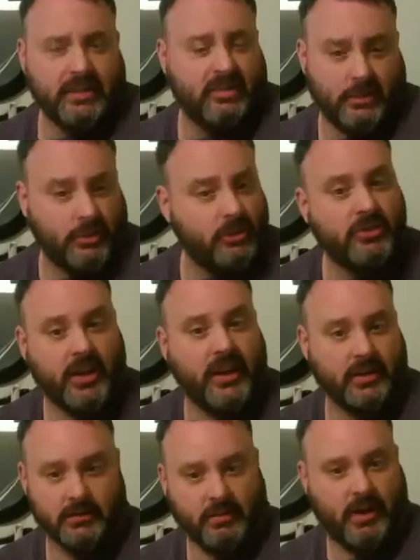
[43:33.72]
see what you're
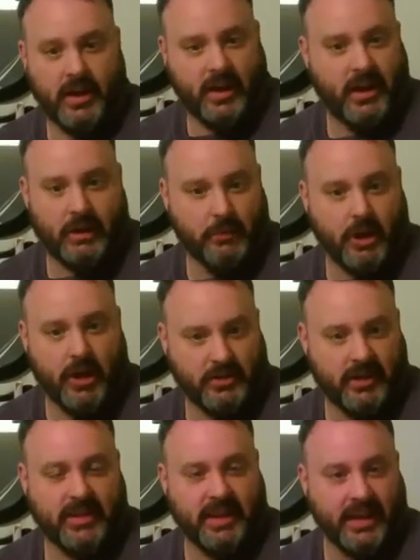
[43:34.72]
saying. I'm not
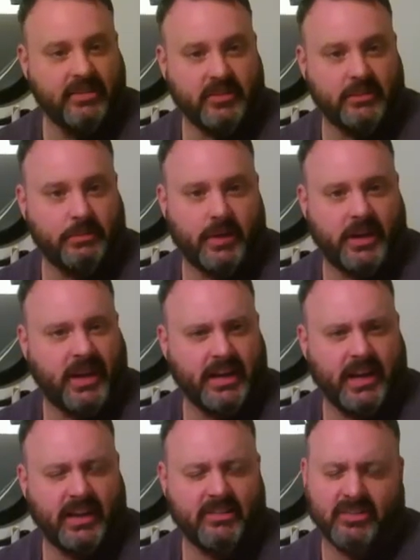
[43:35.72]
against it, but
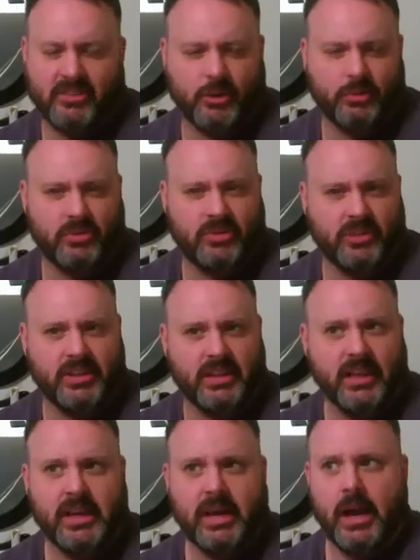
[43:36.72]
I just don't see.
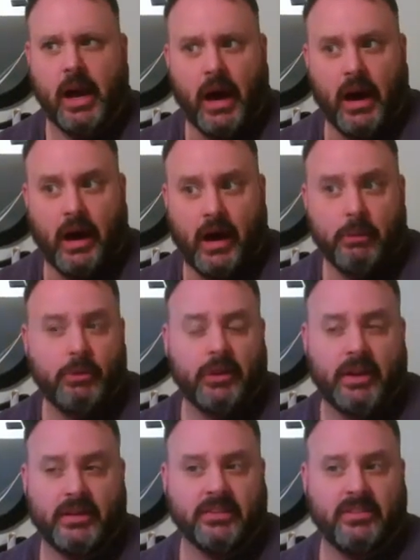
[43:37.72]
I would
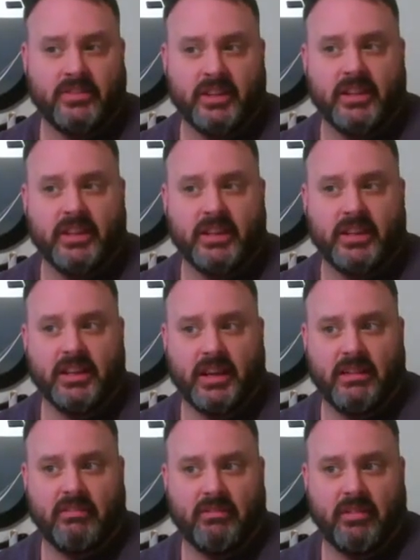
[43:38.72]
like to see
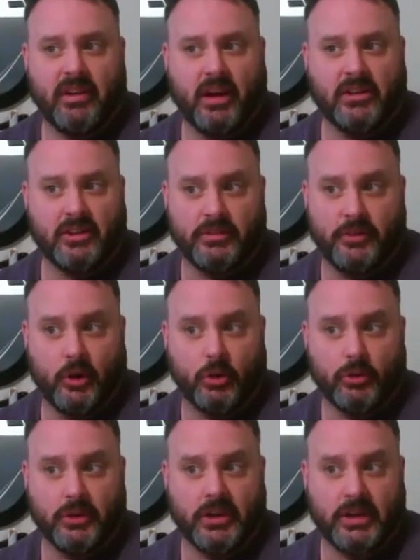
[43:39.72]
a
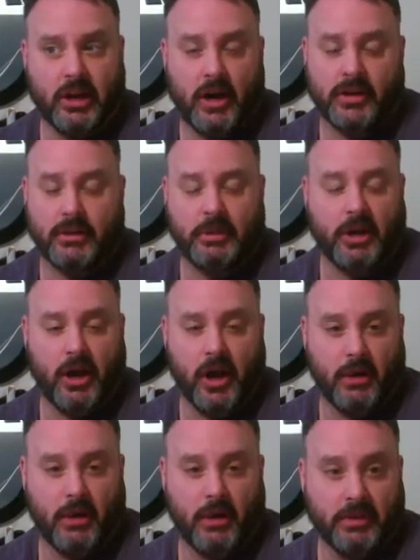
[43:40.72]
Toffoli, Kotkaniemi,
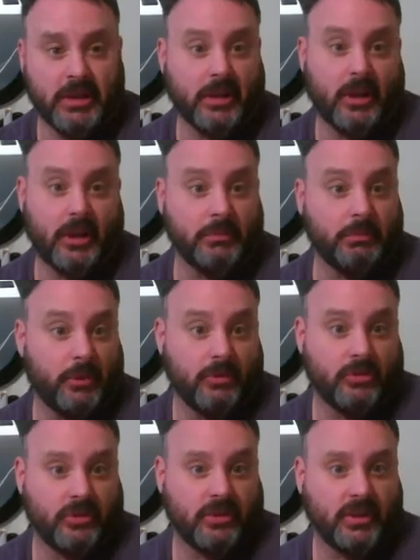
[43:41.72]
Armia line
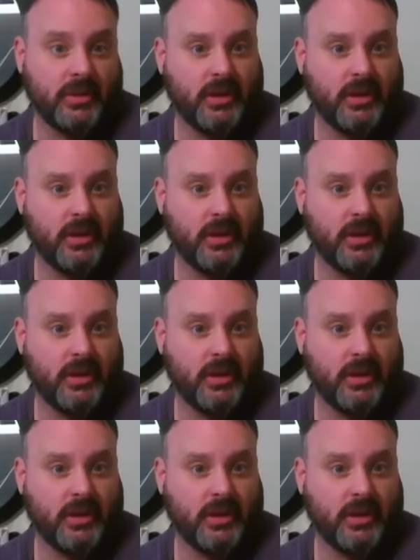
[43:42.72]
personally.